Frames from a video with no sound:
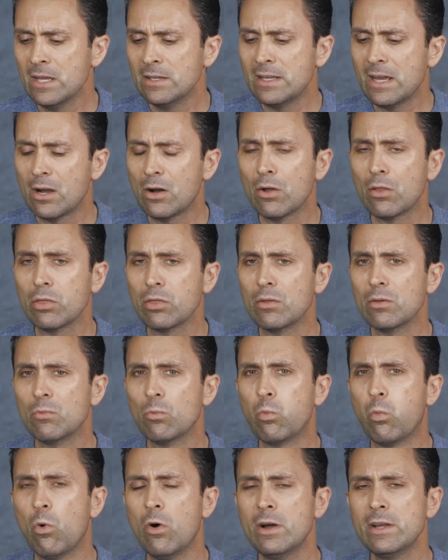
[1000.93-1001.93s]
Now,
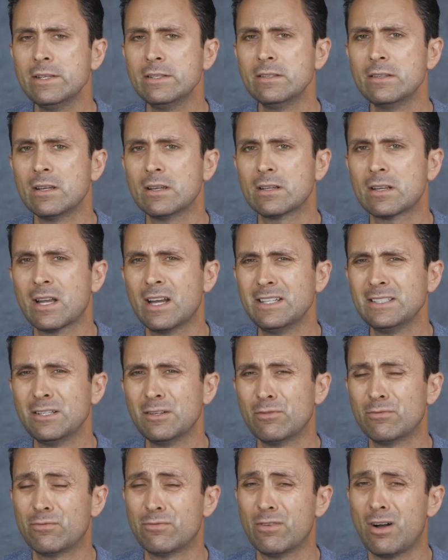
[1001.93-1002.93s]
one kind
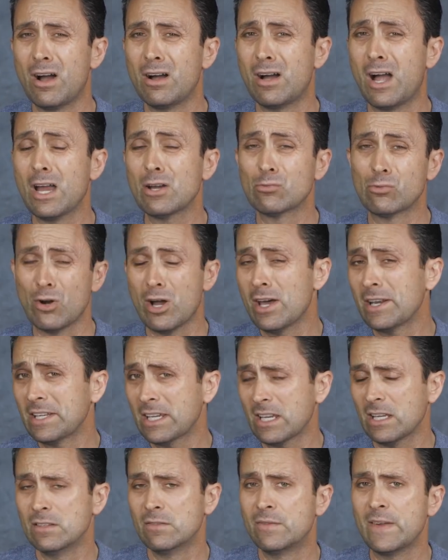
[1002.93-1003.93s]
of
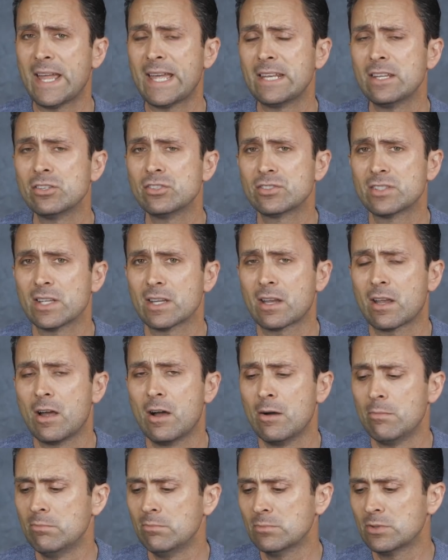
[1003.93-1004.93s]
ironic advantage that
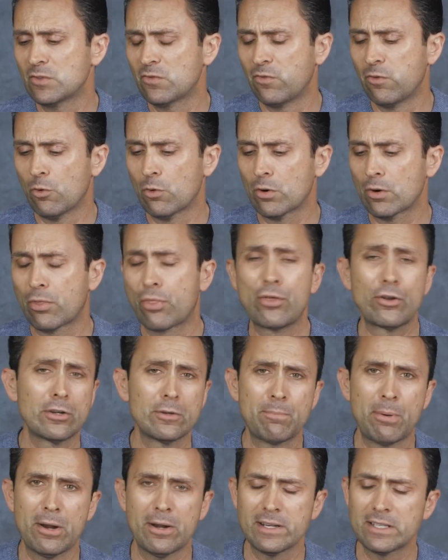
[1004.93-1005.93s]
comes for
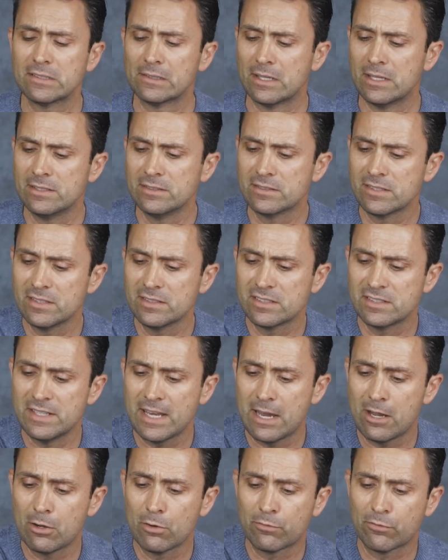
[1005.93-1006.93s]
third-party lenses
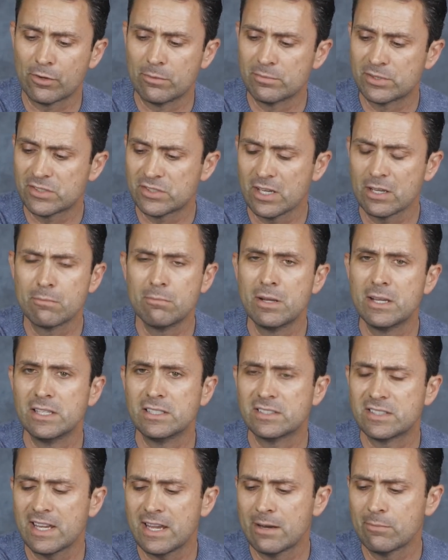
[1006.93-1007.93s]
now from Sigma
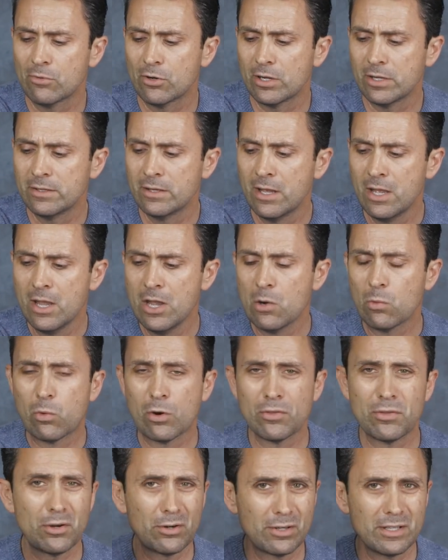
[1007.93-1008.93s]
and Tamron,
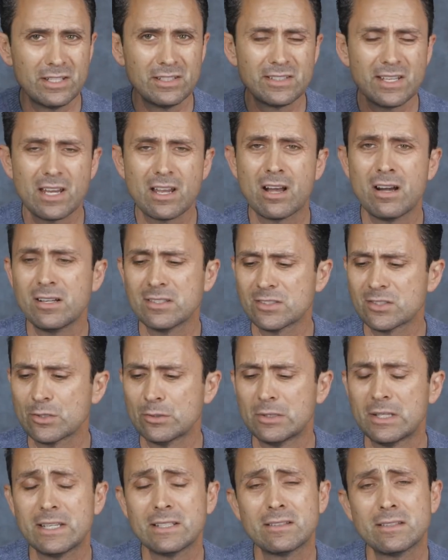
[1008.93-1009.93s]
where there is a
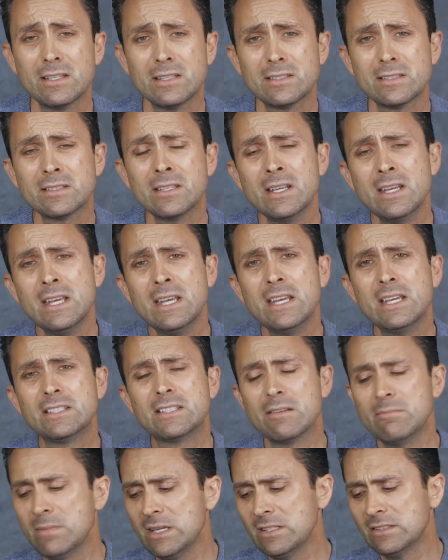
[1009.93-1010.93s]
console like this,
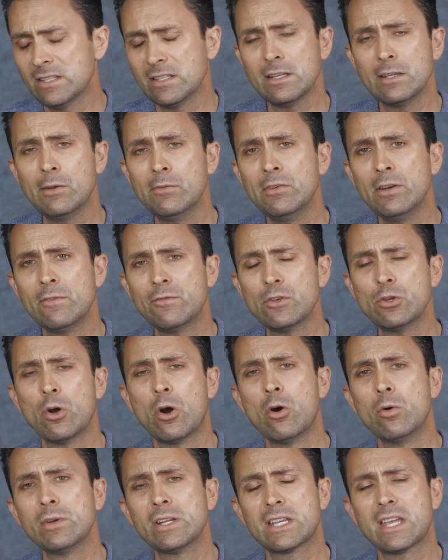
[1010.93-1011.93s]
is it means that even if
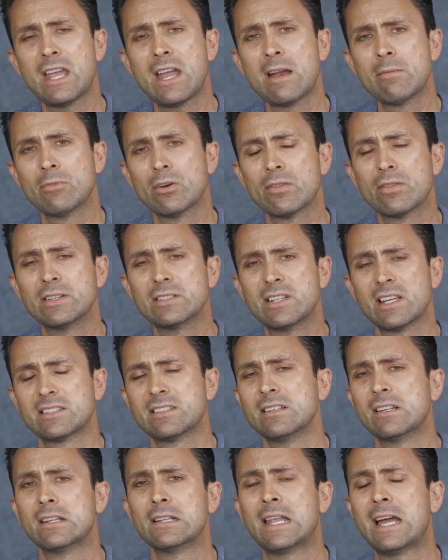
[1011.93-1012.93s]
you own a camera that
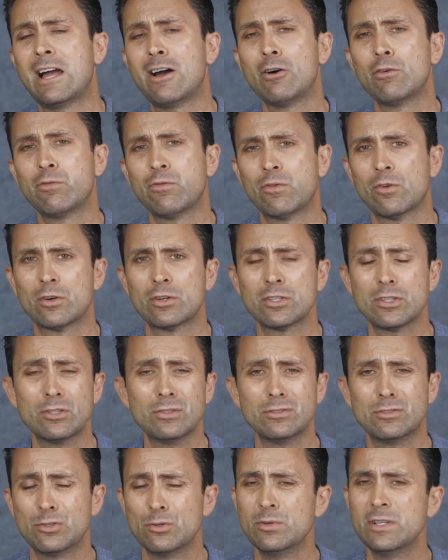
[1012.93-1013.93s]
doesn't allow for
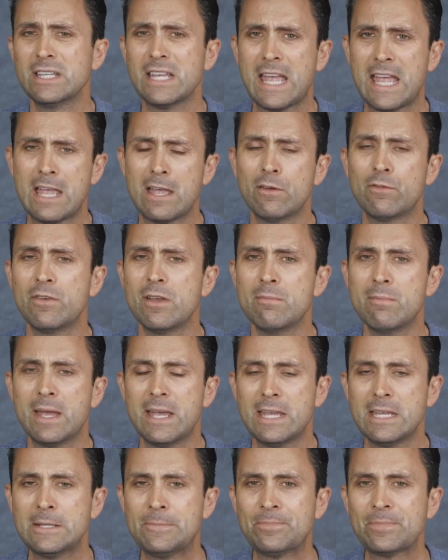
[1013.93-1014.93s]
doing
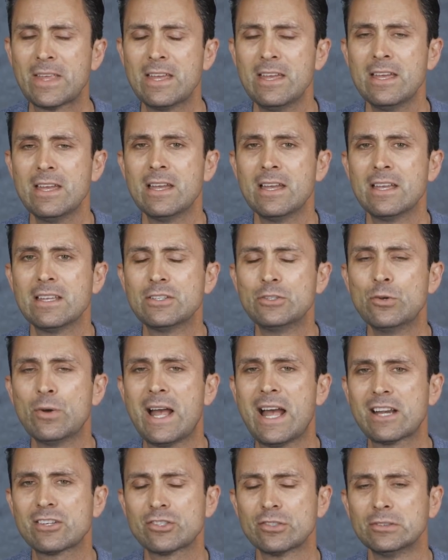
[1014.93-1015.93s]
AFMA, you
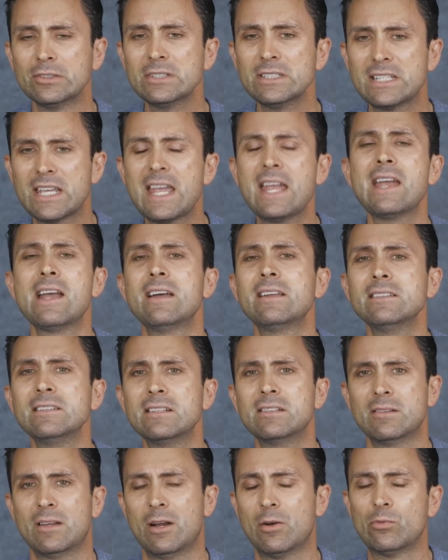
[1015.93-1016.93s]
actually
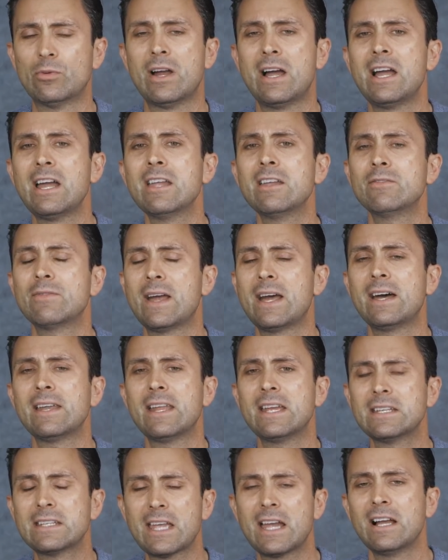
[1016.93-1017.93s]
can arrive
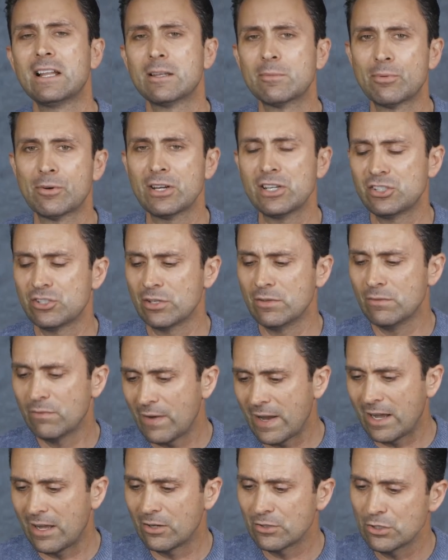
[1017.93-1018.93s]
at a calibration
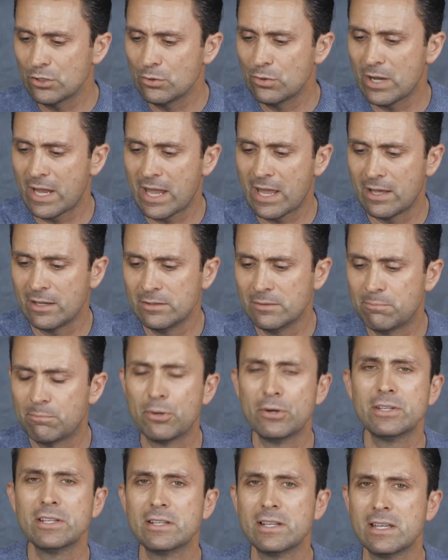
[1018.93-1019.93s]
value and
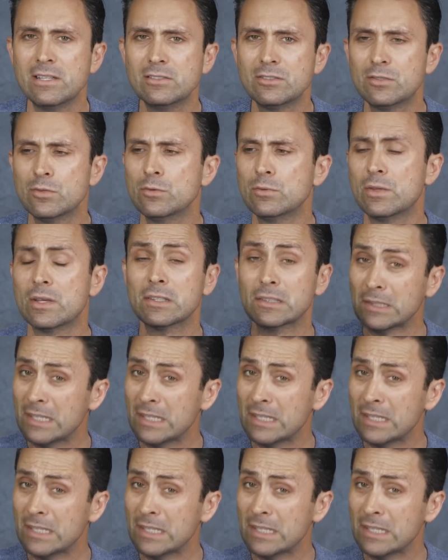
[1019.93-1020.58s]
put it into the